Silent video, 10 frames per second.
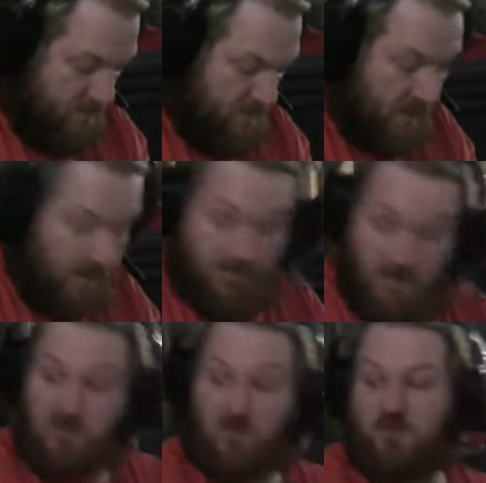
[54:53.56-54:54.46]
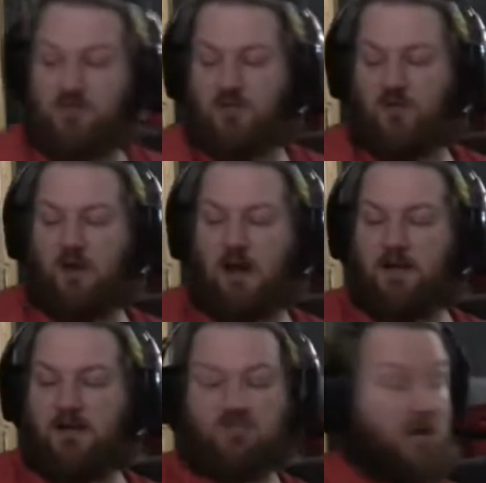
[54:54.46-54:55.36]
Like a visual GUI
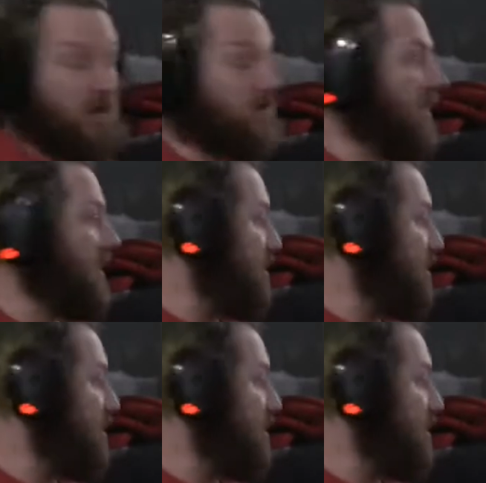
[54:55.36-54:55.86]
to generate